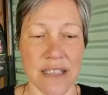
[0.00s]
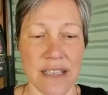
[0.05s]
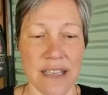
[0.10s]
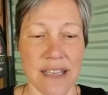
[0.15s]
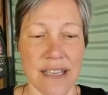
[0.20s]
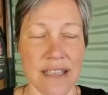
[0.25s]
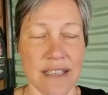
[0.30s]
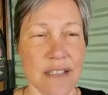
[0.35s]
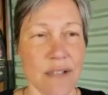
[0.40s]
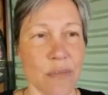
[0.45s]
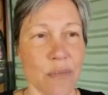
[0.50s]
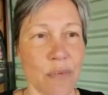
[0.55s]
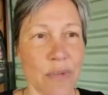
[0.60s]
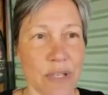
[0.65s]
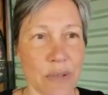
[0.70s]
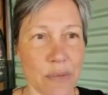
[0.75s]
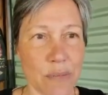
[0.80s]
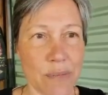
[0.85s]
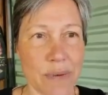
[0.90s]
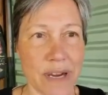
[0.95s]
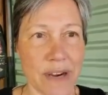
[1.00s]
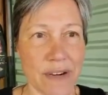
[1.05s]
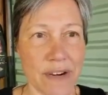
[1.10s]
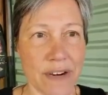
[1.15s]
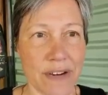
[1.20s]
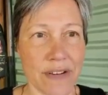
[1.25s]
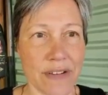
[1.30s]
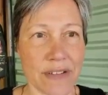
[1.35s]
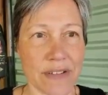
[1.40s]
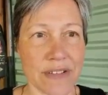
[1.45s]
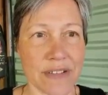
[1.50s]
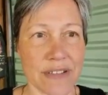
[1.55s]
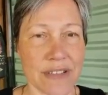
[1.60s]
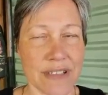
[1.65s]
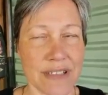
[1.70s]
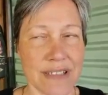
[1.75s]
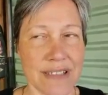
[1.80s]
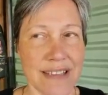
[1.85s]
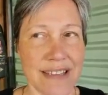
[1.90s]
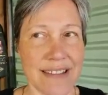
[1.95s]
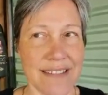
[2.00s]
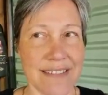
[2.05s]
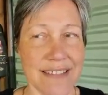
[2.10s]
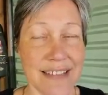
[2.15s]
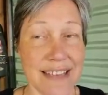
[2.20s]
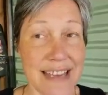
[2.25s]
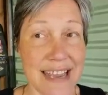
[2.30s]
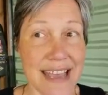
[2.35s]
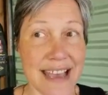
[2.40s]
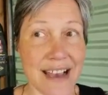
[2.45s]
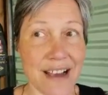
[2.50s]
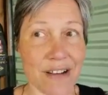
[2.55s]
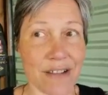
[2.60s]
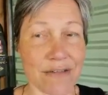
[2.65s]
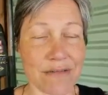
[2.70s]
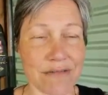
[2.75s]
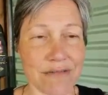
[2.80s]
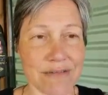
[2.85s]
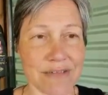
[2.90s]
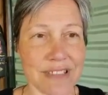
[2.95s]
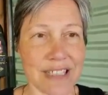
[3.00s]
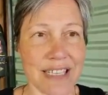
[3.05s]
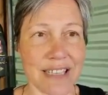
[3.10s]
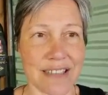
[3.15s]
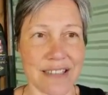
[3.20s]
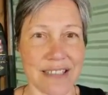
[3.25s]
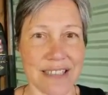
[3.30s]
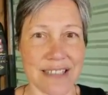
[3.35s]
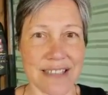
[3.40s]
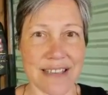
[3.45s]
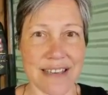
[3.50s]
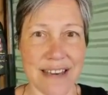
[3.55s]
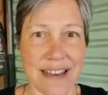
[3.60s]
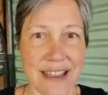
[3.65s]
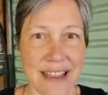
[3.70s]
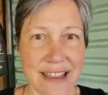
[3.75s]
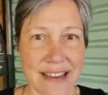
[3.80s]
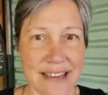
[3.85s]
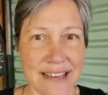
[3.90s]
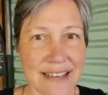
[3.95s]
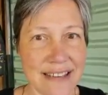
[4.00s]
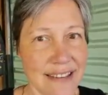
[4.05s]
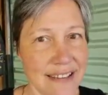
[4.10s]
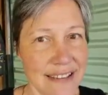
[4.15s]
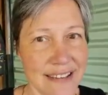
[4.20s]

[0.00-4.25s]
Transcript: and the wheelbarrow and the now and the today